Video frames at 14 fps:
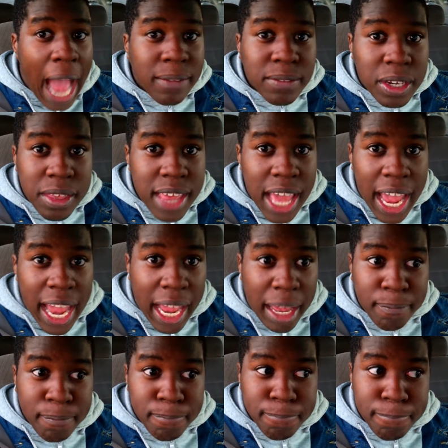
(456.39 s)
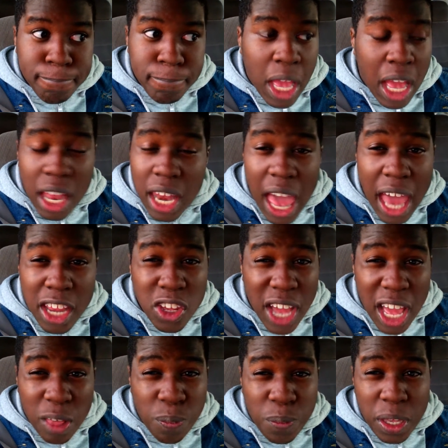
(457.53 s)
I'm just saying, a lot
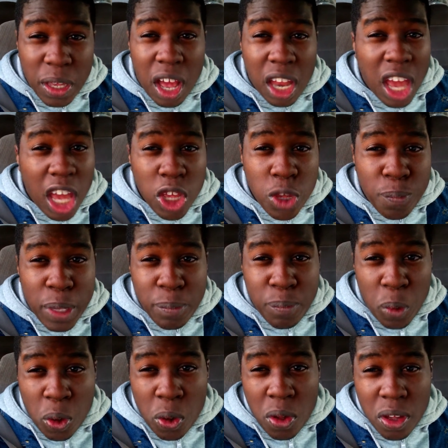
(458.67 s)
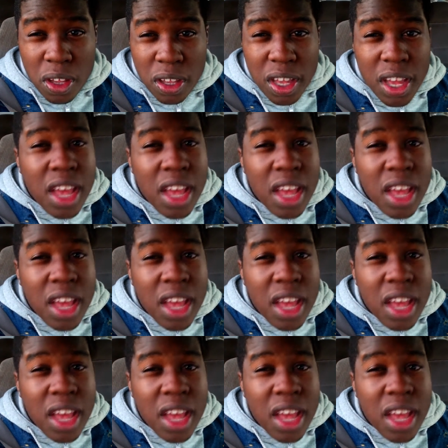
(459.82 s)
of you people